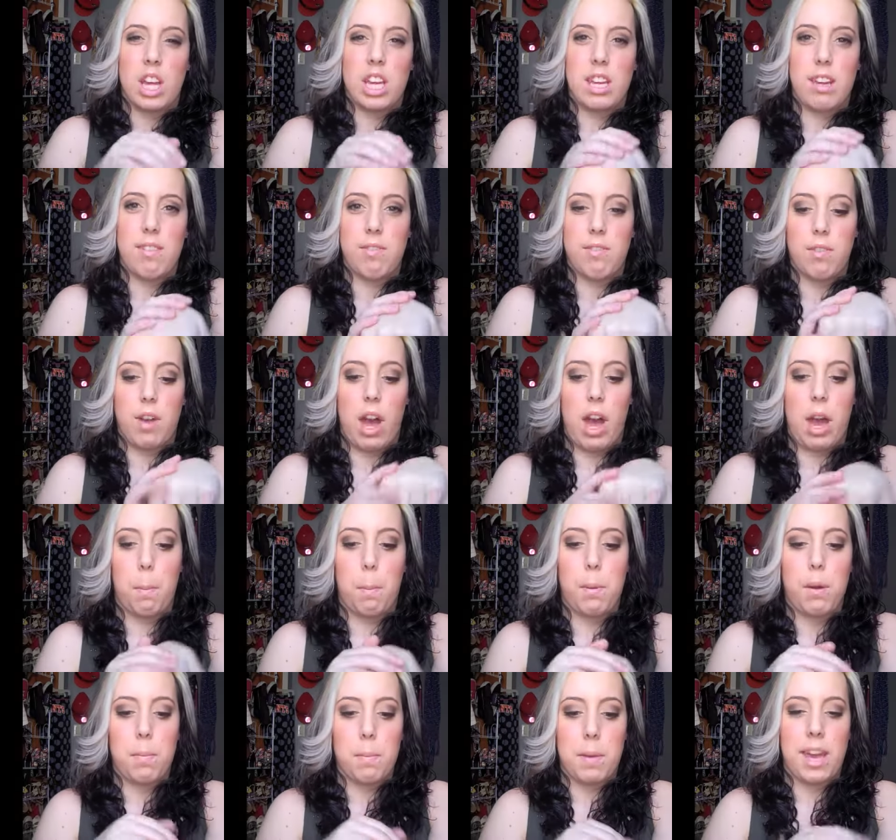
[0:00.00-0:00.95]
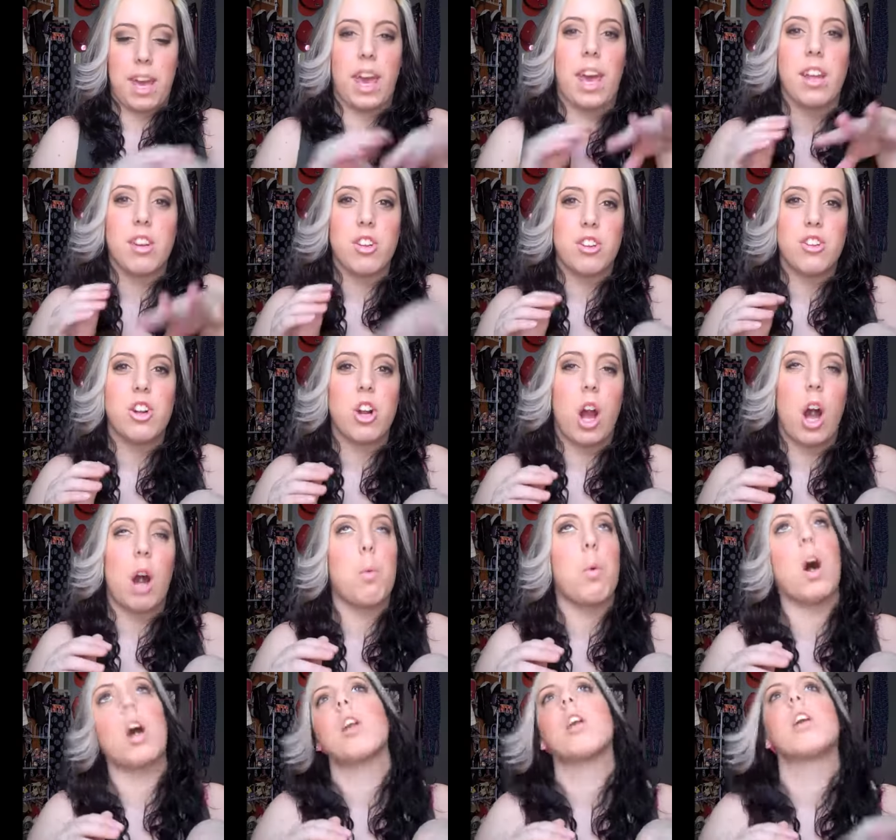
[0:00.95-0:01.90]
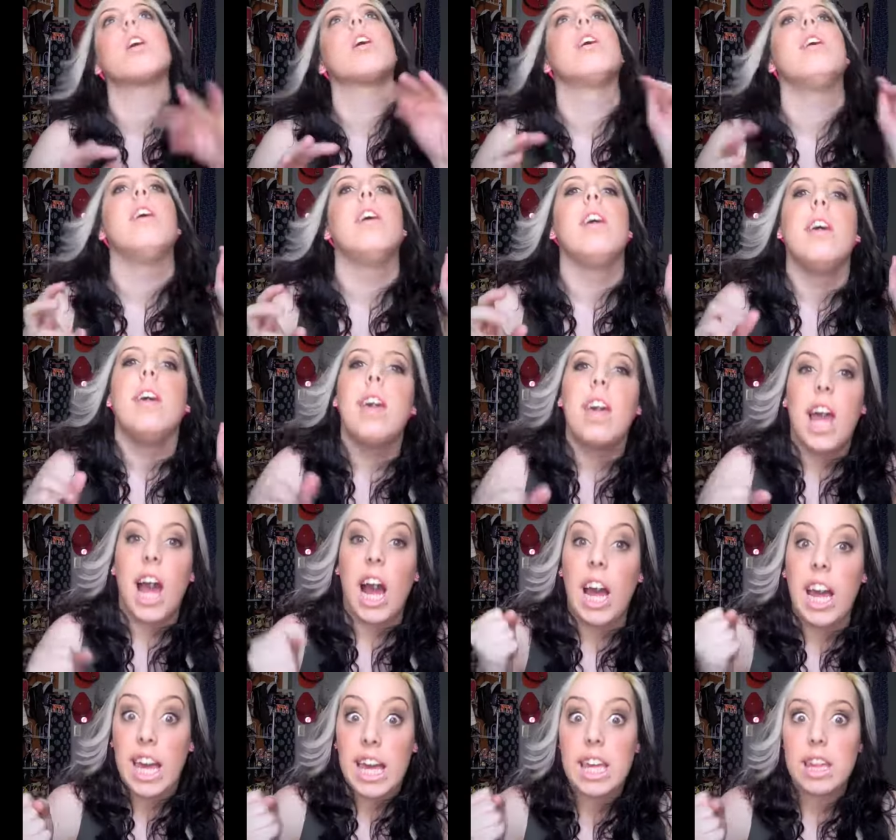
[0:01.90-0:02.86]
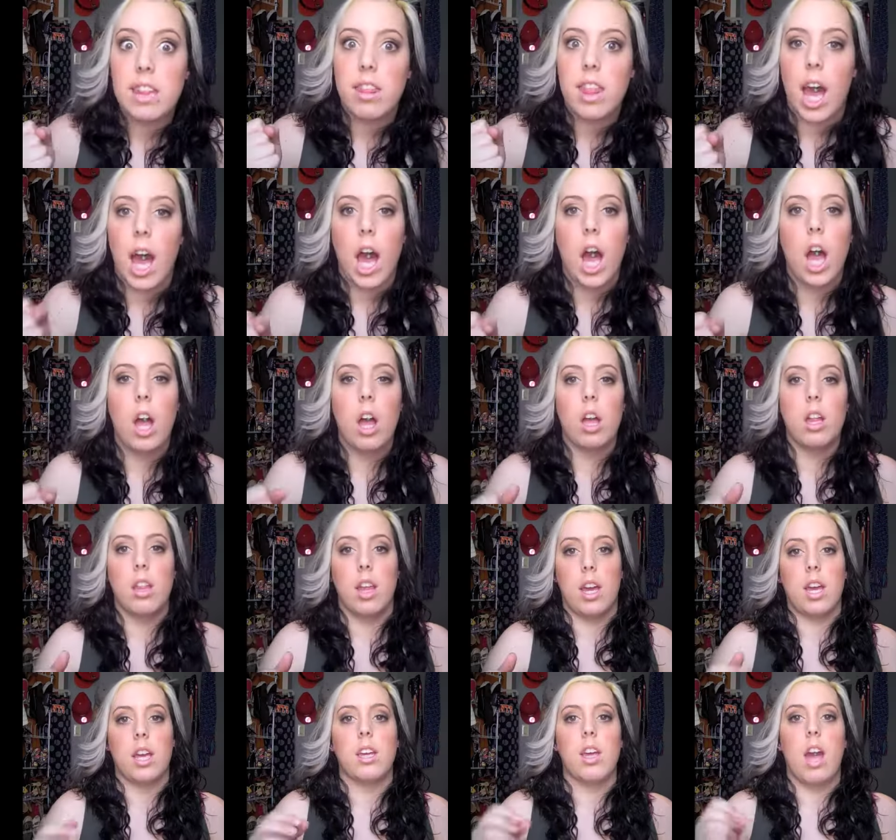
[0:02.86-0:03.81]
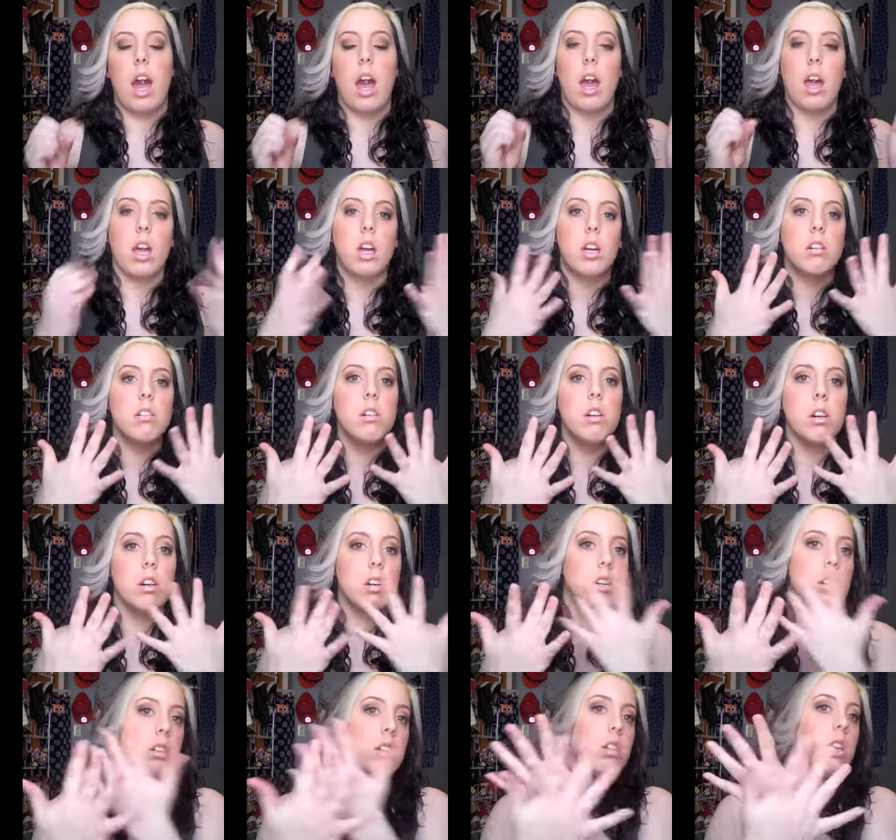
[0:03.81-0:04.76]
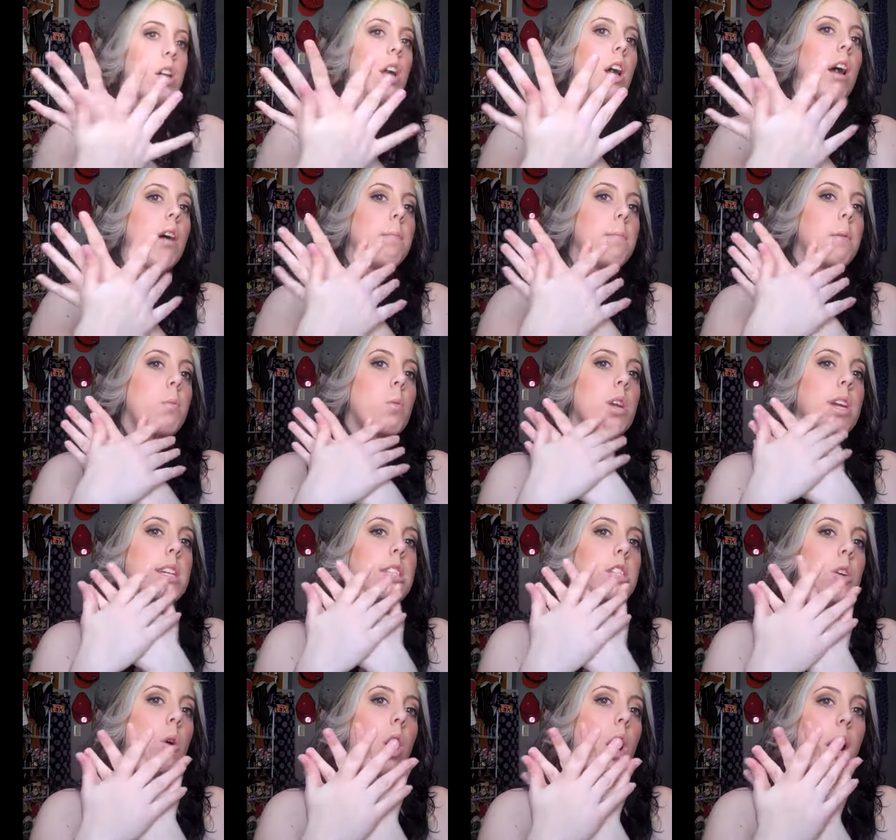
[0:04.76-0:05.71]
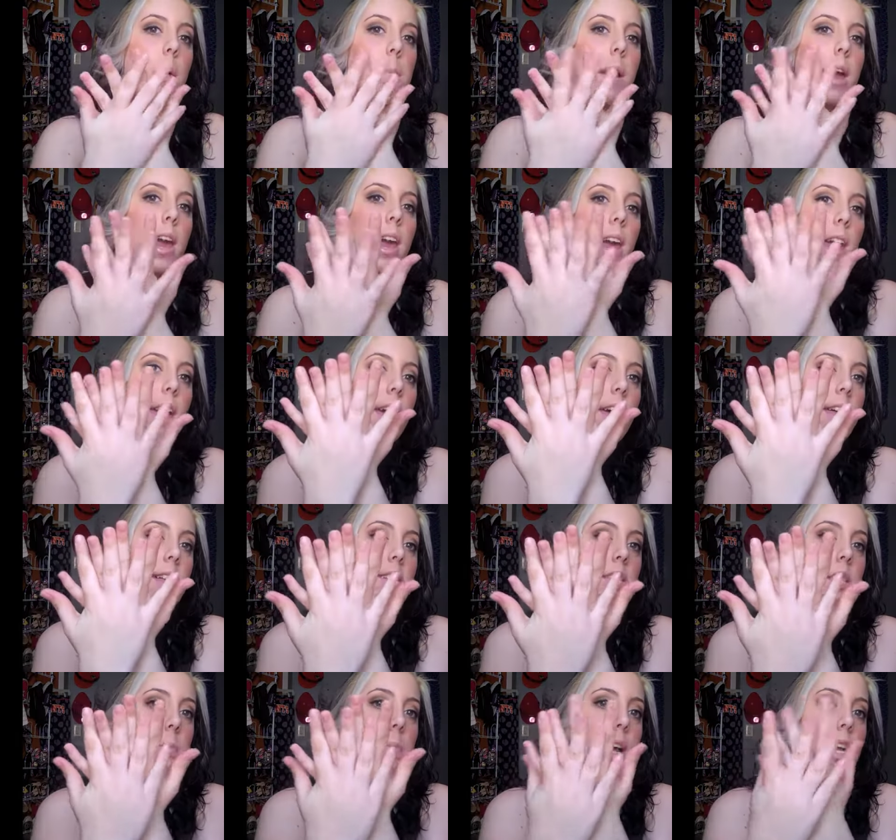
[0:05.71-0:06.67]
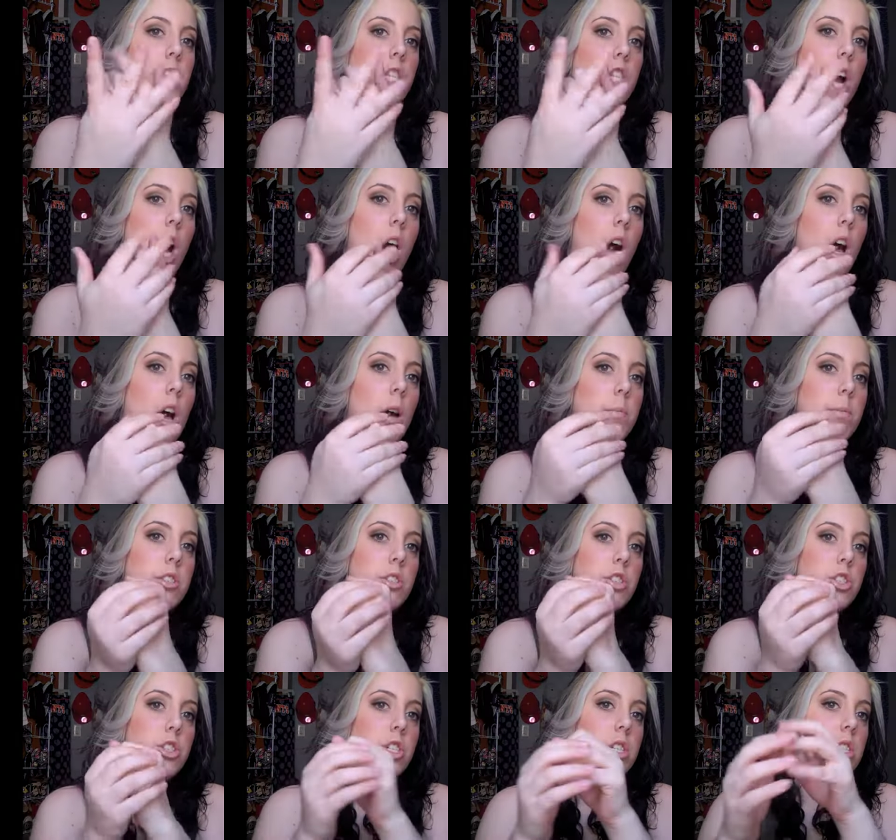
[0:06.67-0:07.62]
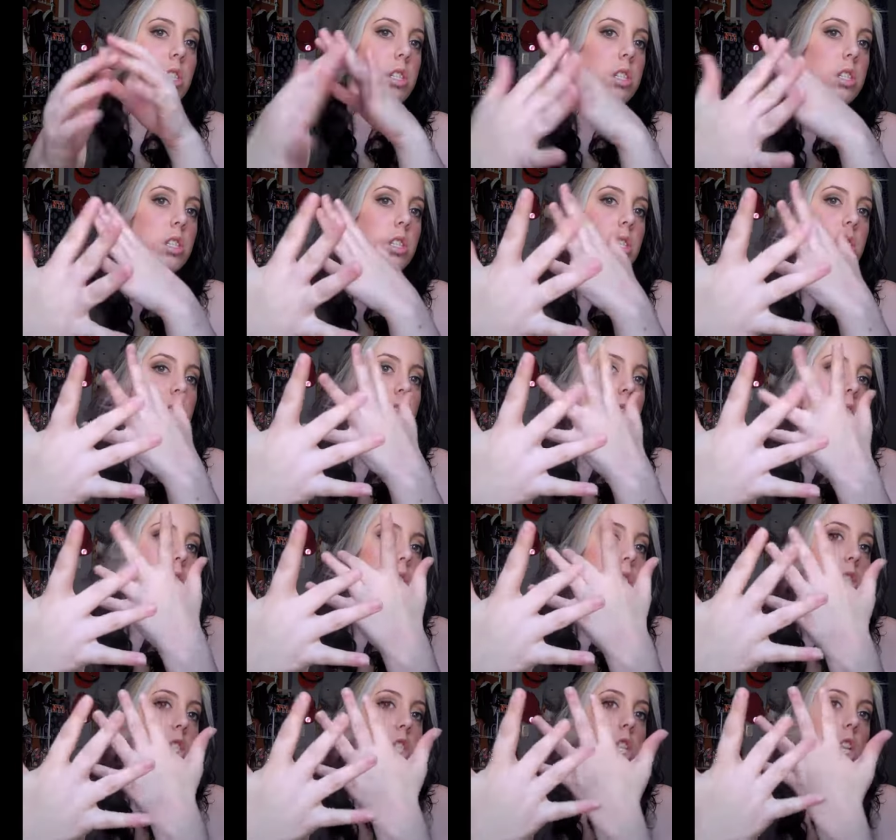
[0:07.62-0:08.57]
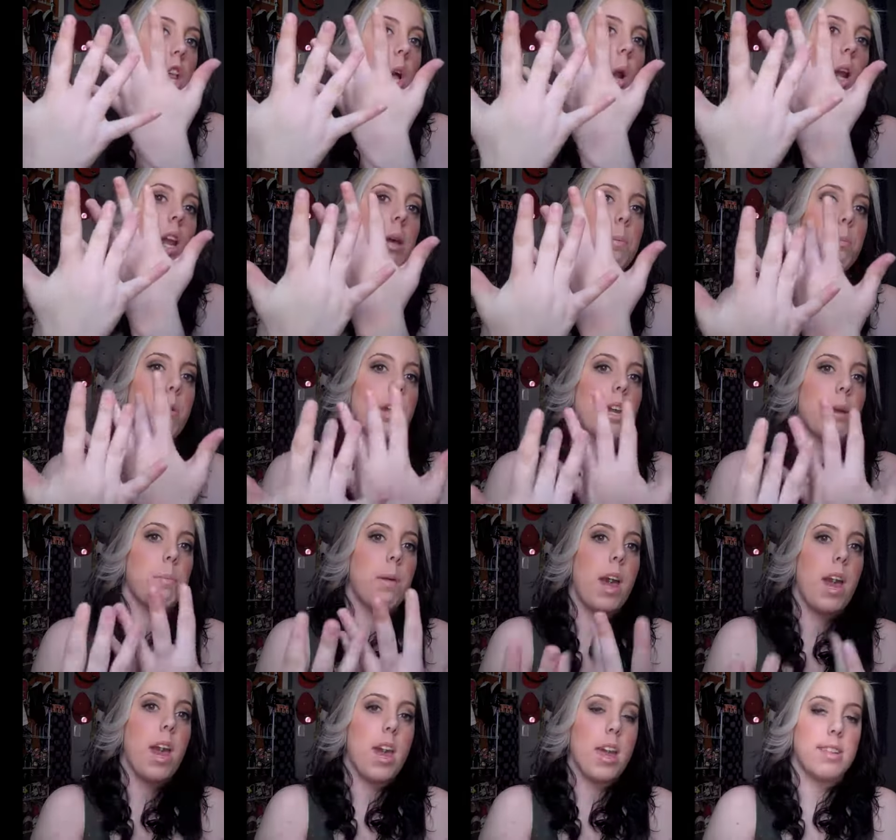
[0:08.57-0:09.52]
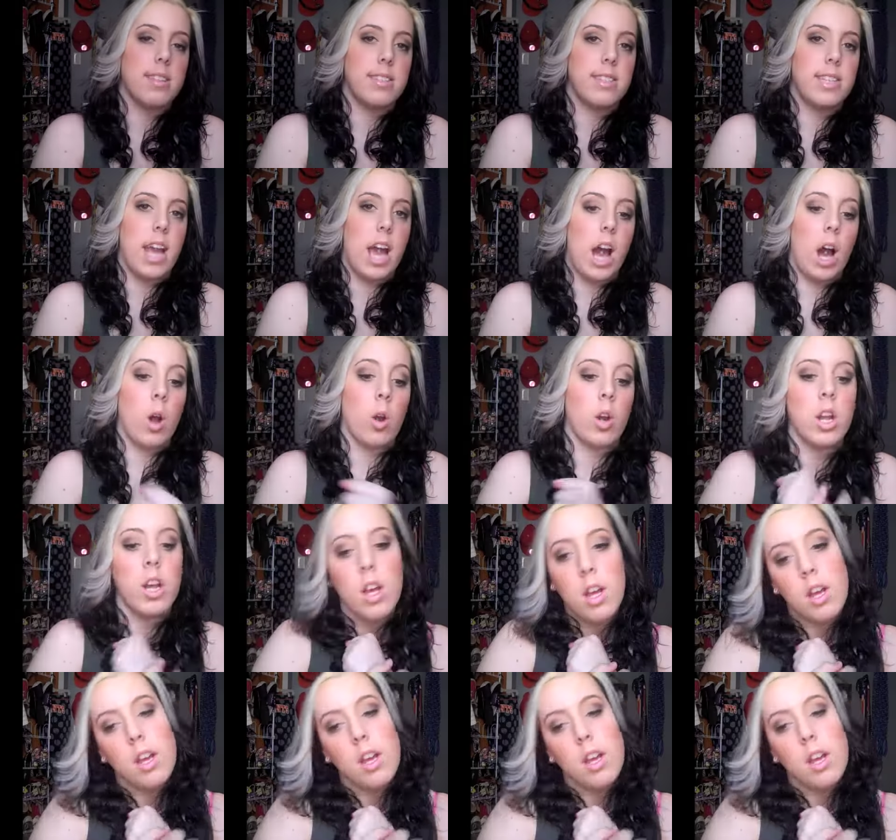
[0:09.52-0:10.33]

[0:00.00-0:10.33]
Like if I put my hand under hot water, I hate that. Like I, been working so hard on my hands, and my job is just slowly bringing my hands down.